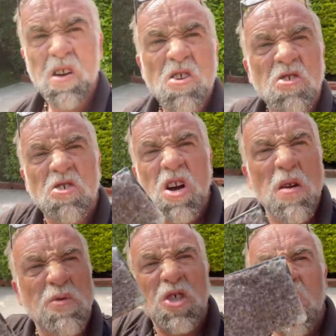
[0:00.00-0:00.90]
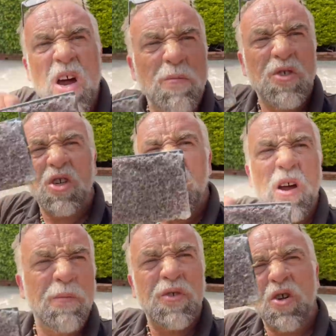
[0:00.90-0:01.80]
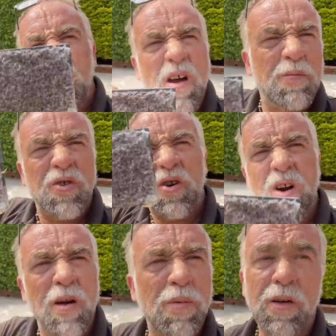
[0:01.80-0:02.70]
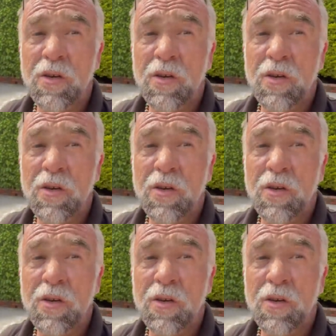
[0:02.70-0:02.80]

Scrub, scrub, scrub, scrub, scrub.